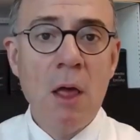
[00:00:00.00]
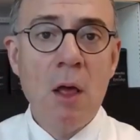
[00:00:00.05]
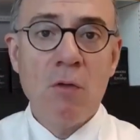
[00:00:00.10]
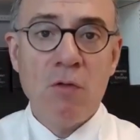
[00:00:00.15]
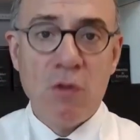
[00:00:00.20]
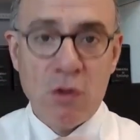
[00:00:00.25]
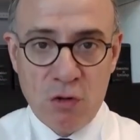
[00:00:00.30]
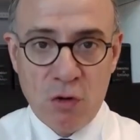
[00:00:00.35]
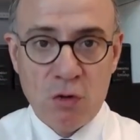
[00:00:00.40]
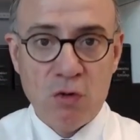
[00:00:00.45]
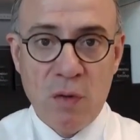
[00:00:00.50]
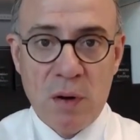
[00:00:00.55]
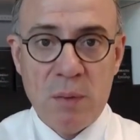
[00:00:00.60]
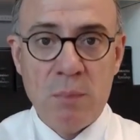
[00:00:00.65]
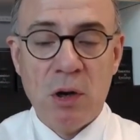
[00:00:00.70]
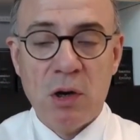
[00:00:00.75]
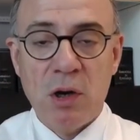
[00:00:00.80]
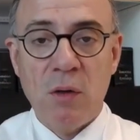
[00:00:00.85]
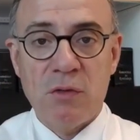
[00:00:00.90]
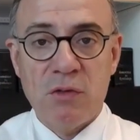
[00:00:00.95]
for the
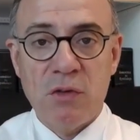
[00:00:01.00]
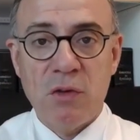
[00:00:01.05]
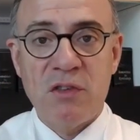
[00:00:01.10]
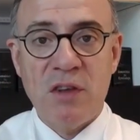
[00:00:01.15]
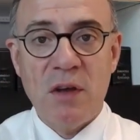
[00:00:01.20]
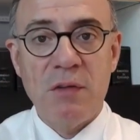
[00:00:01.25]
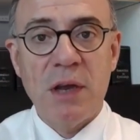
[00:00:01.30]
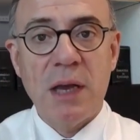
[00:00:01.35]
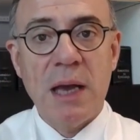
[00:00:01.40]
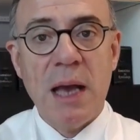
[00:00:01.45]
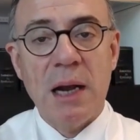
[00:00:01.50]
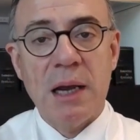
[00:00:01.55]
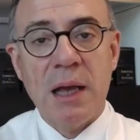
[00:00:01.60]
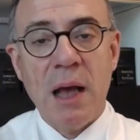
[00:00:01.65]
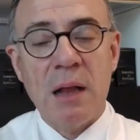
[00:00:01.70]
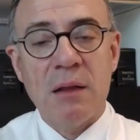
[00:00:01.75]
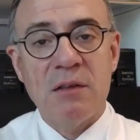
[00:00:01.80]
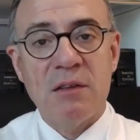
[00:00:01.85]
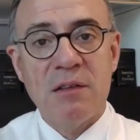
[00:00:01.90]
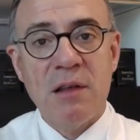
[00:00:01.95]
treatment of the cervical
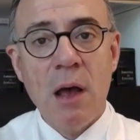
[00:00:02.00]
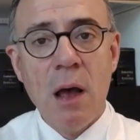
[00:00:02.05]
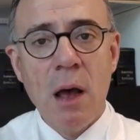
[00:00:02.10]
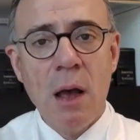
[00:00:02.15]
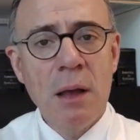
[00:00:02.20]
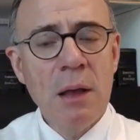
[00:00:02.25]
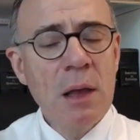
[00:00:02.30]
cancer.